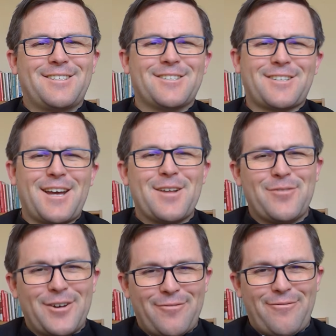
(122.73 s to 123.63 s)
just kind of
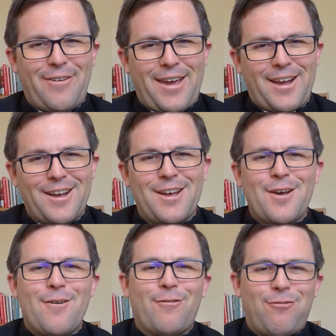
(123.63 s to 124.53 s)
a fake,
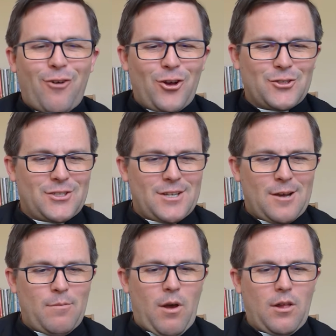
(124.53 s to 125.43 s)
false
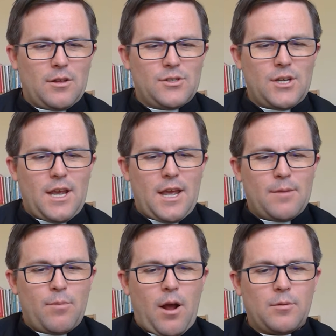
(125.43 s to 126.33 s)
apology, and
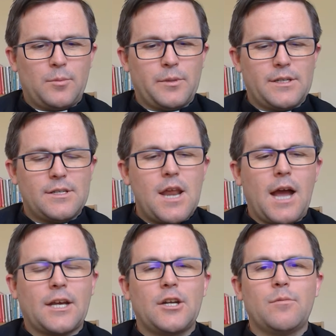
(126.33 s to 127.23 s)
probably is
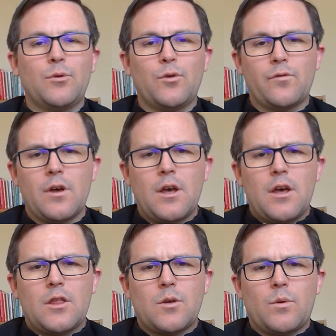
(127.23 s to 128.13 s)
not going to move
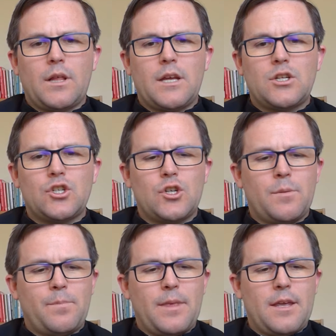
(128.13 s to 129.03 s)
the
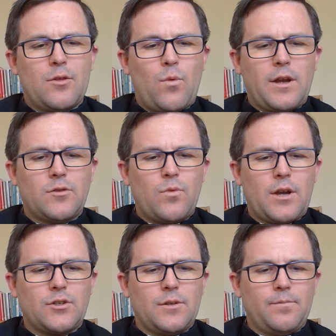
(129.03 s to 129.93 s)
relationship in the right
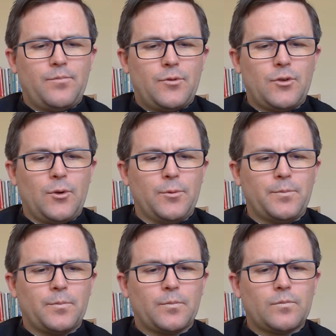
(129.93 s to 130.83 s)
direction. So
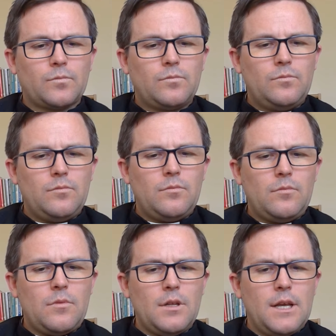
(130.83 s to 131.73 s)

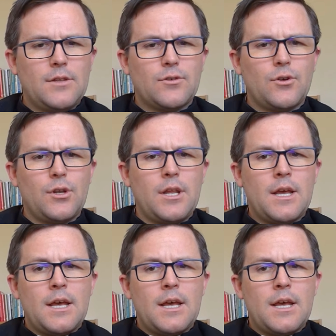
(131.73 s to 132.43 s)
it's good